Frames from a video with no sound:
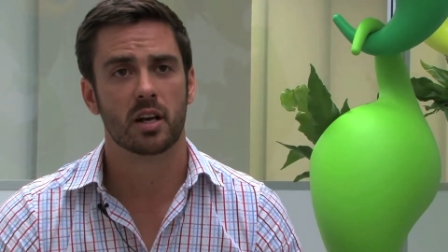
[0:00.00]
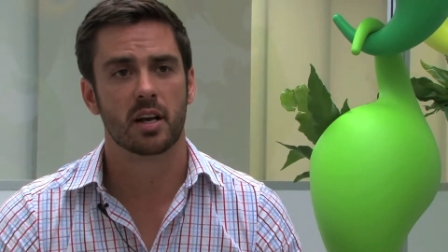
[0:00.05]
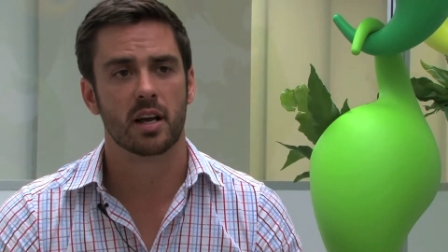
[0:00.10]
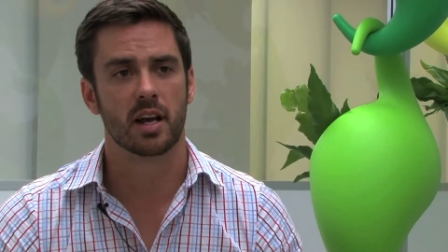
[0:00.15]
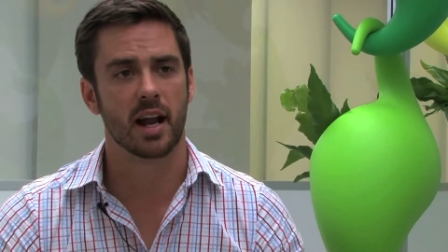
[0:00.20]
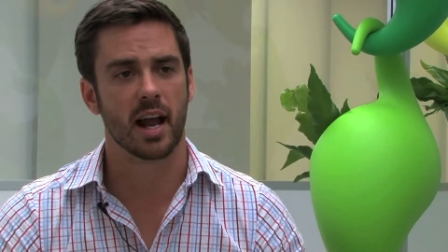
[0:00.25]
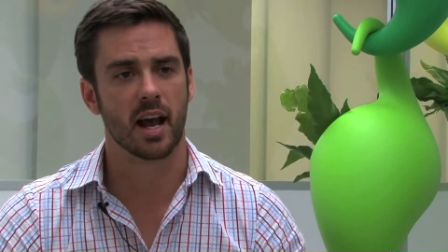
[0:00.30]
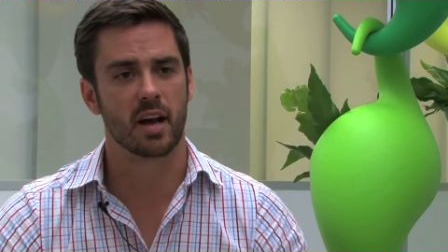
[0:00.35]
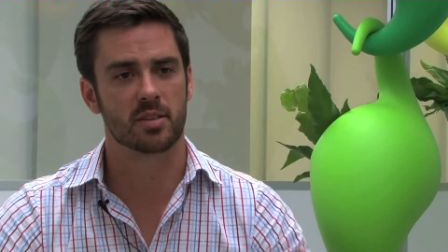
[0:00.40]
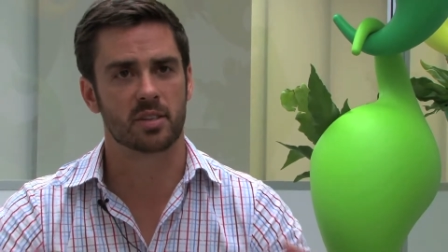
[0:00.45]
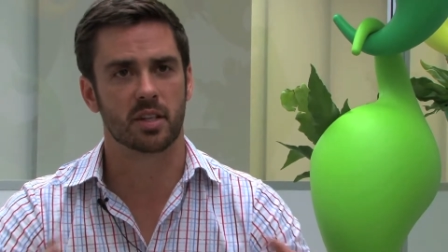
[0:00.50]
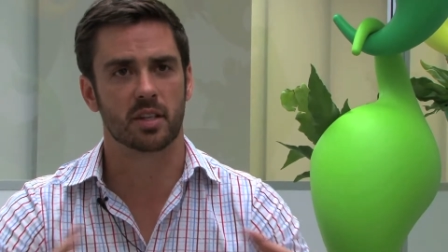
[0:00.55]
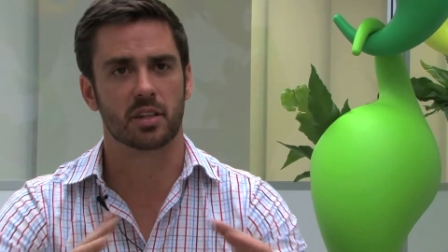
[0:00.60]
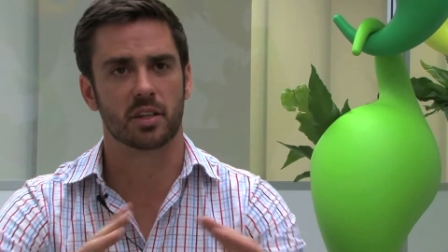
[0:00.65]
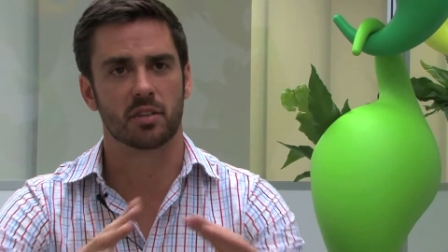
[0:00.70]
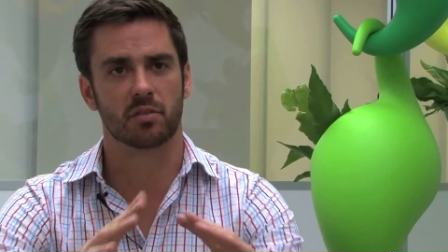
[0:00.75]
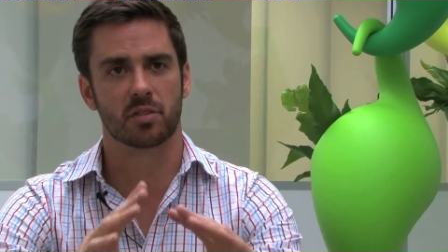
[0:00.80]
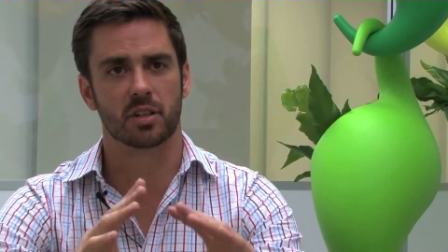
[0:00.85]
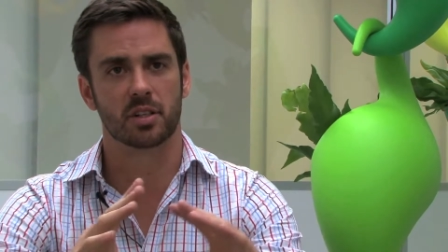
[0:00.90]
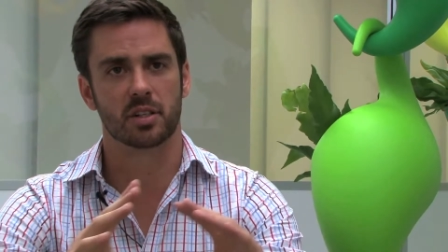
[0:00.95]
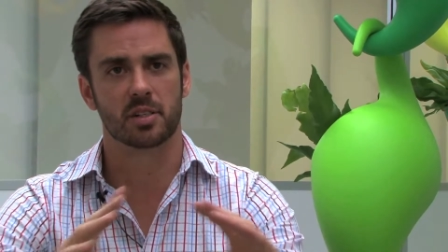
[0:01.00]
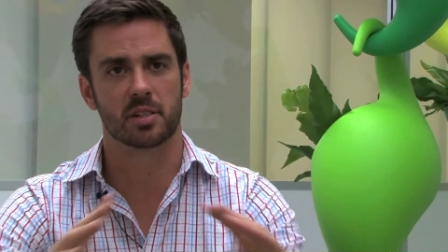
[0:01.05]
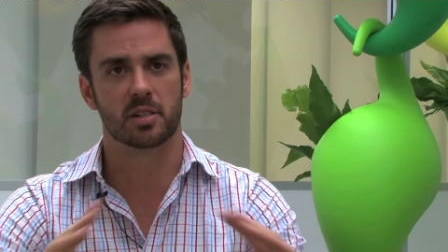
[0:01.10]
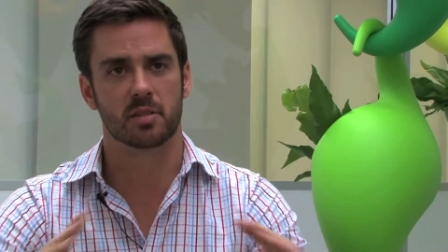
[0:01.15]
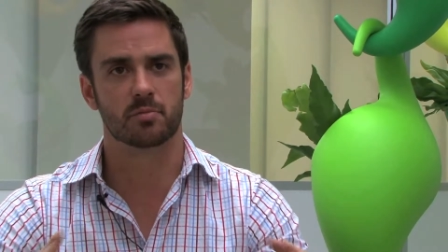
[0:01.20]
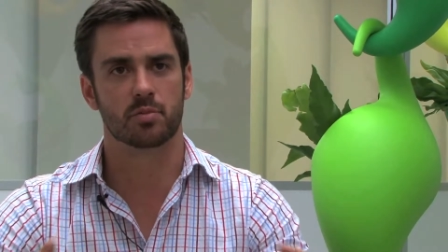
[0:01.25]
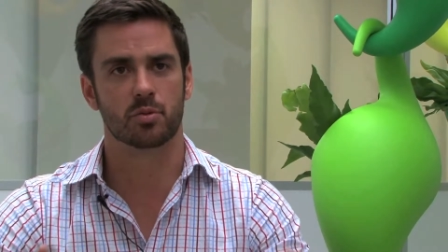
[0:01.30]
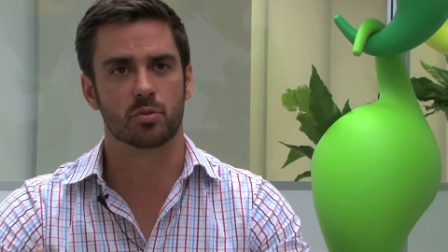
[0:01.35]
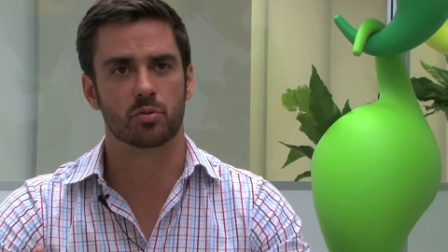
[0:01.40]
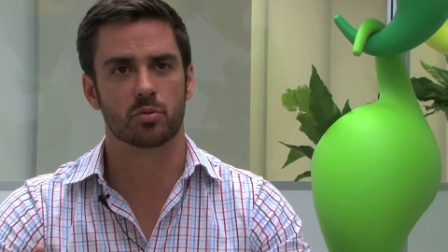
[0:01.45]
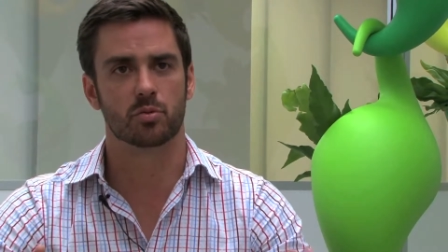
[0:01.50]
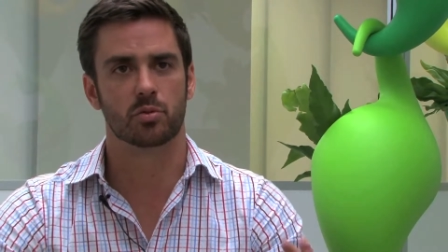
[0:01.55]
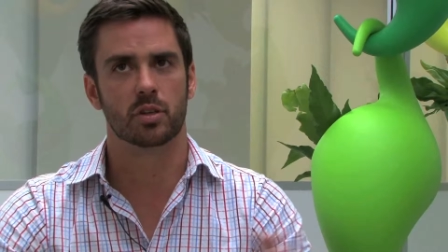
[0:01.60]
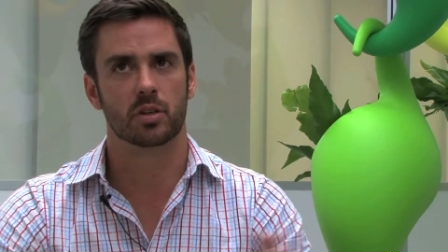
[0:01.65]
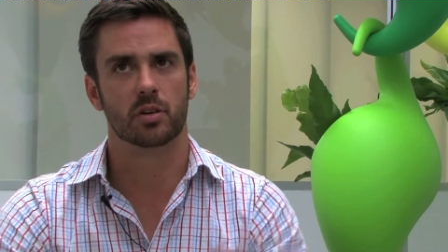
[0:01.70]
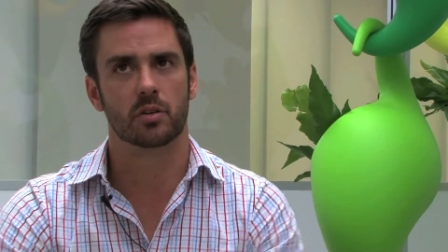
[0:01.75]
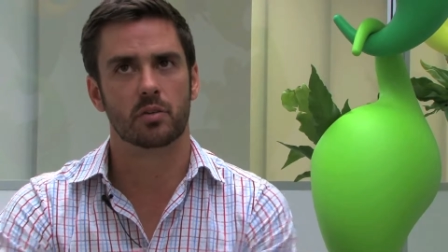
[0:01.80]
and how something really simple,